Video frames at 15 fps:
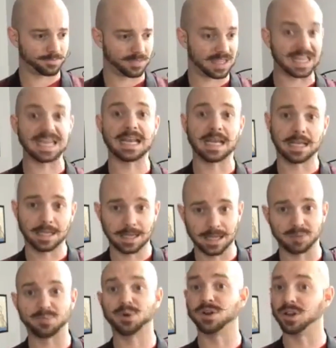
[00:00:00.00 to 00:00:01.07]
getting
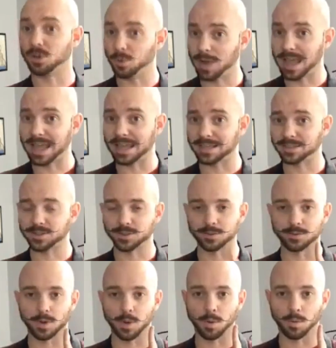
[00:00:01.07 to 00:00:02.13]
and putting away
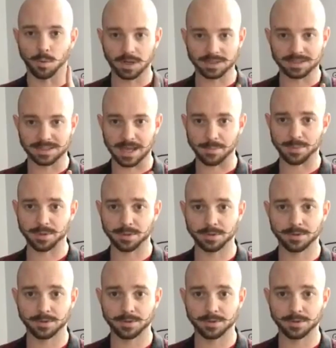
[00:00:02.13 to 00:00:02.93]
to one step.